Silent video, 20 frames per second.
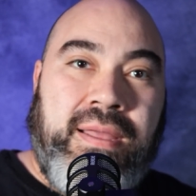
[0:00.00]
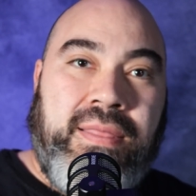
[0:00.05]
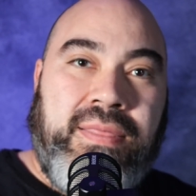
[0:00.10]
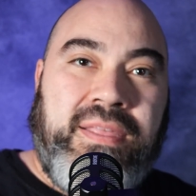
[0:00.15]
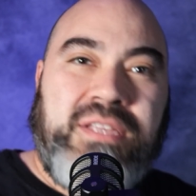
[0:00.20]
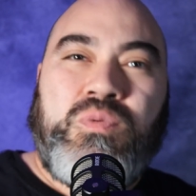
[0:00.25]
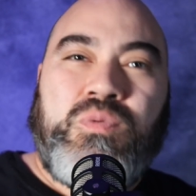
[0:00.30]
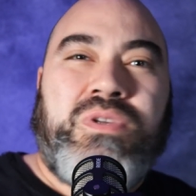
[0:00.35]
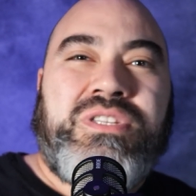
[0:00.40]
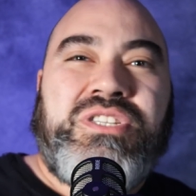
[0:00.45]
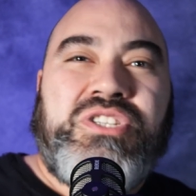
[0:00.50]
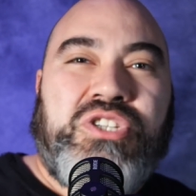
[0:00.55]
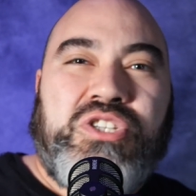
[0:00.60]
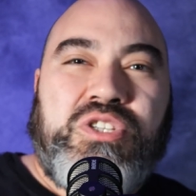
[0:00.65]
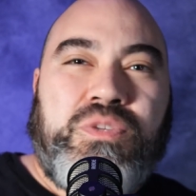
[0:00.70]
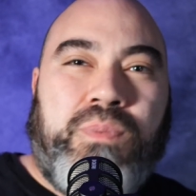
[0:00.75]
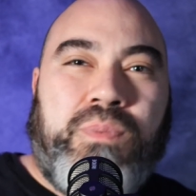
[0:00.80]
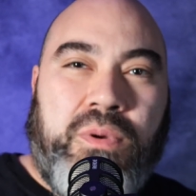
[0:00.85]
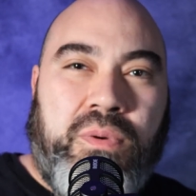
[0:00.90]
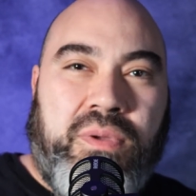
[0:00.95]
This wasn't just
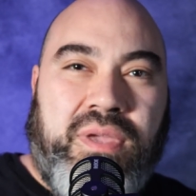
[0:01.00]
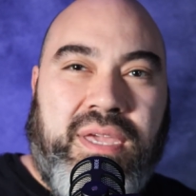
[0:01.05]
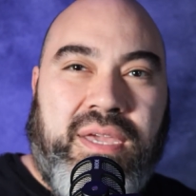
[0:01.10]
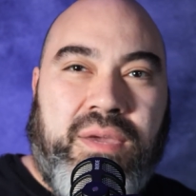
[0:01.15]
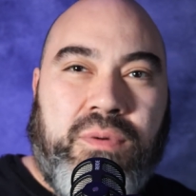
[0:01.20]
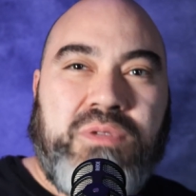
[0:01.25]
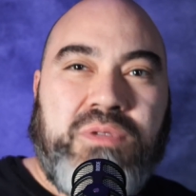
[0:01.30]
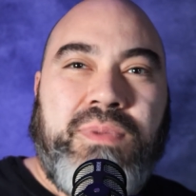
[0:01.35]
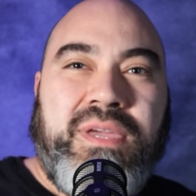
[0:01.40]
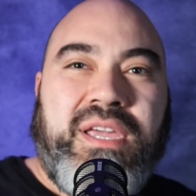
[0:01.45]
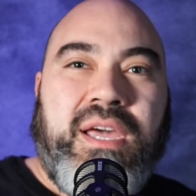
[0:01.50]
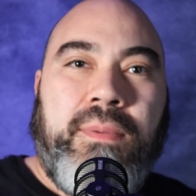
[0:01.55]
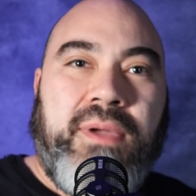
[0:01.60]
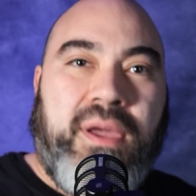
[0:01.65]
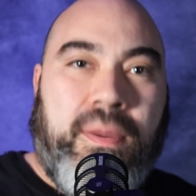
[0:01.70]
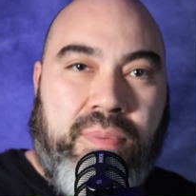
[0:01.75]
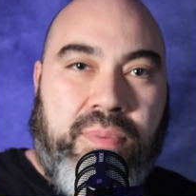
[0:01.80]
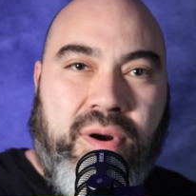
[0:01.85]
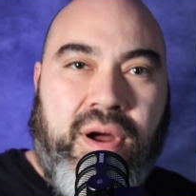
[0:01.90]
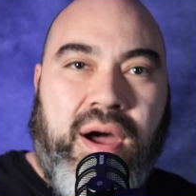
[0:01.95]
spooky, it was becoming a
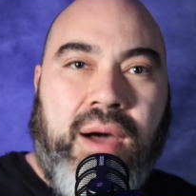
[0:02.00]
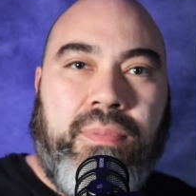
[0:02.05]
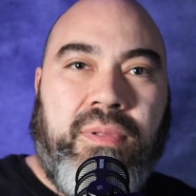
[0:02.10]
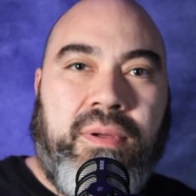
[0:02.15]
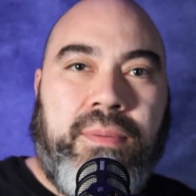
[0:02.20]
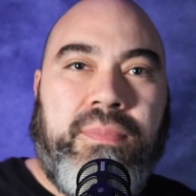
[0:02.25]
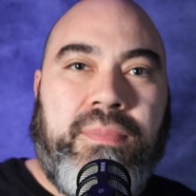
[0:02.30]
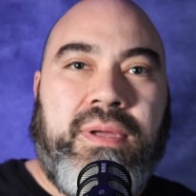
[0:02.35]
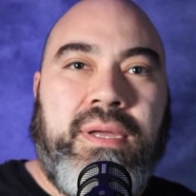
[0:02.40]
problem.